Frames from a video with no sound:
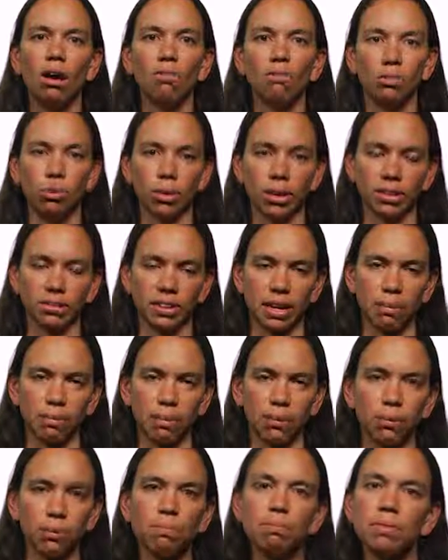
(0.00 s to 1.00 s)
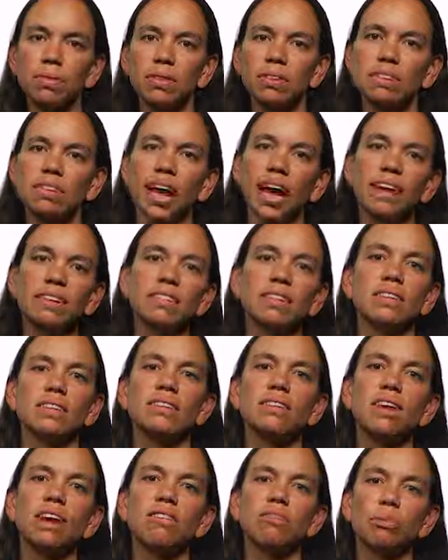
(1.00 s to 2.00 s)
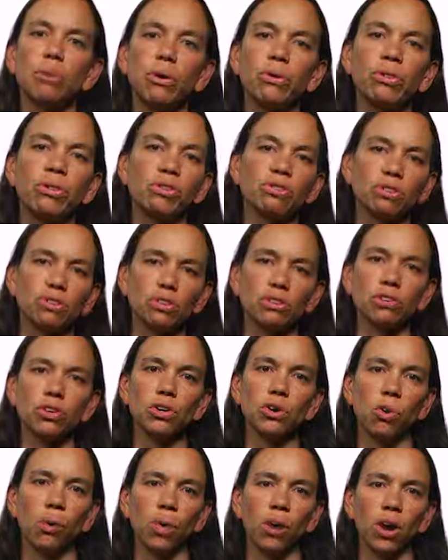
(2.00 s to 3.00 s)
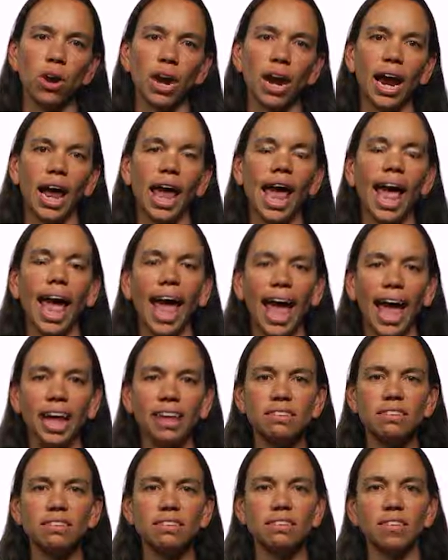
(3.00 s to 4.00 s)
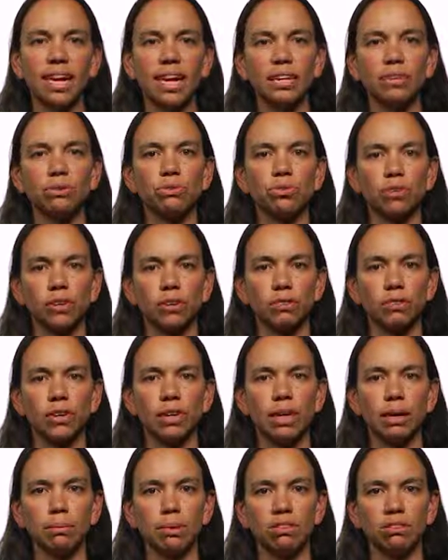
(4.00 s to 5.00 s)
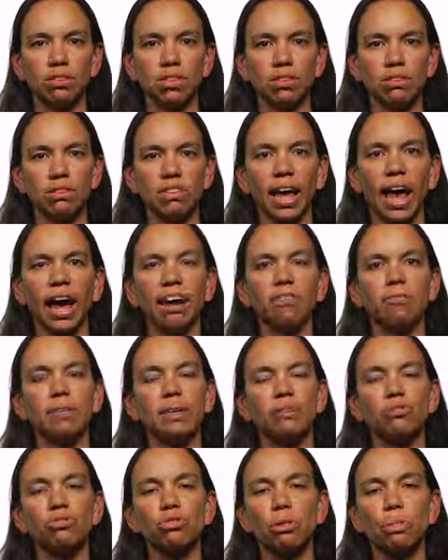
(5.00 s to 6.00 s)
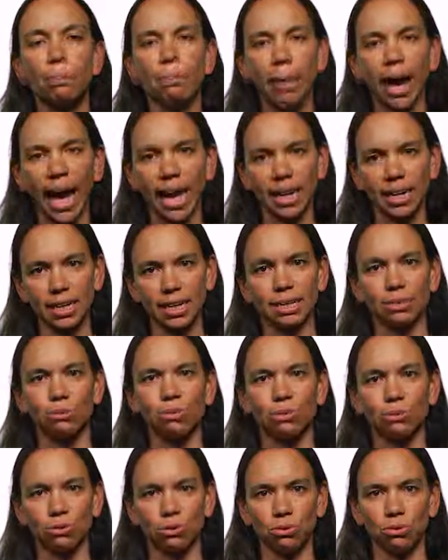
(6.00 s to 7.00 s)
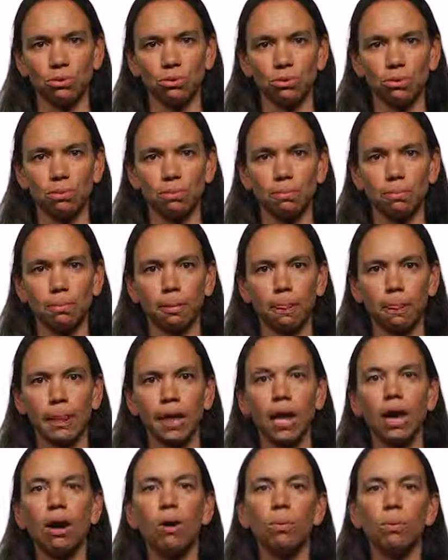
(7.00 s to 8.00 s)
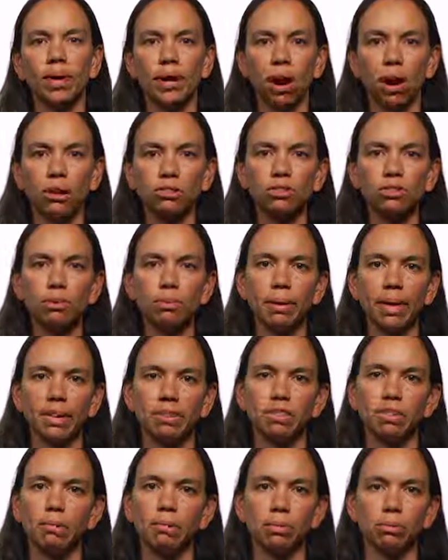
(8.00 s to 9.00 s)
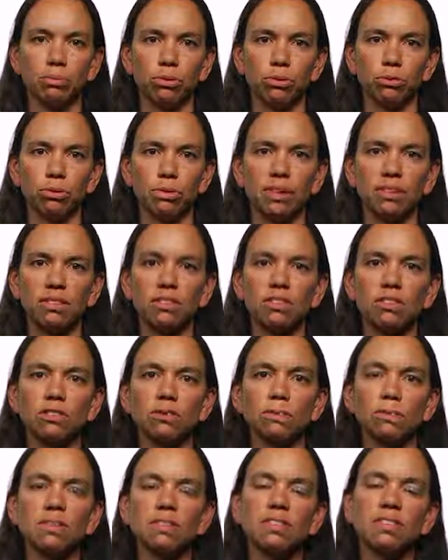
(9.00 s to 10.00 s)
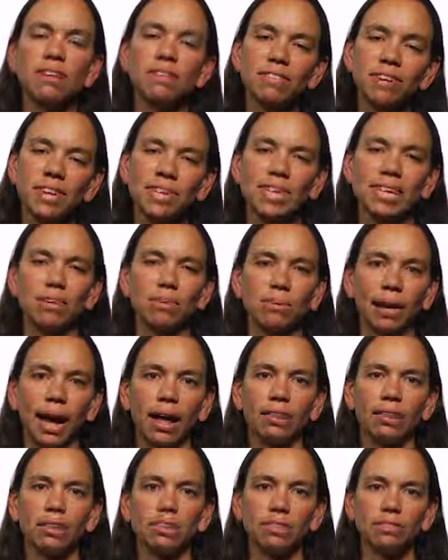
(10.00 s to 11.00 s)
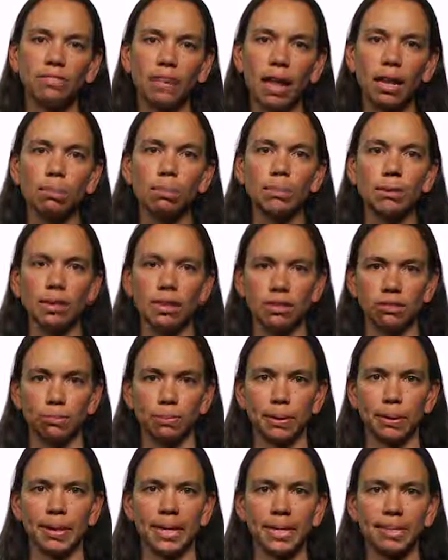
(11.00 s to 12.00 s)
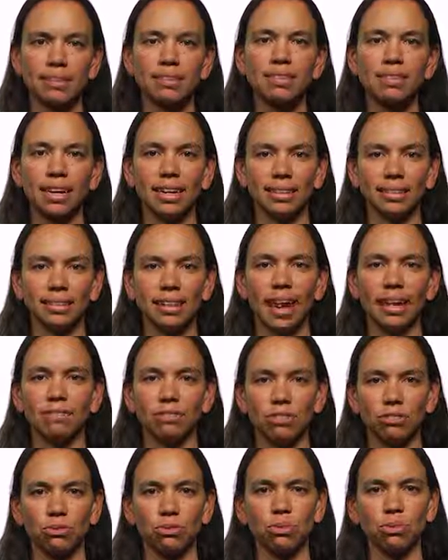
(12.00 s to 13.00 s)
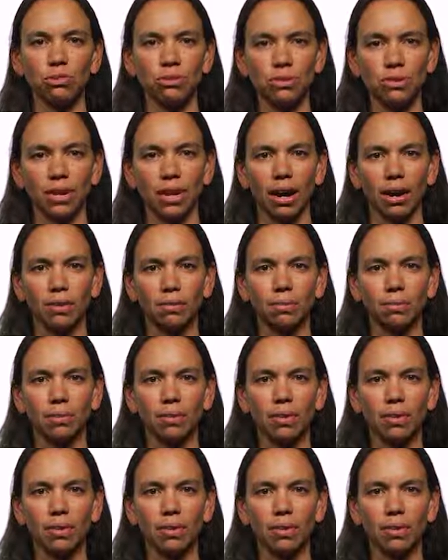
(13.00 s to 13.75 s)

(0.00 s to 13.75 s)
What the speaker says: For example, the sizes of both the server core and nanoserver images have been dramatically reduced. We also made some improvements specifically around the developer experience inside Visual Studio.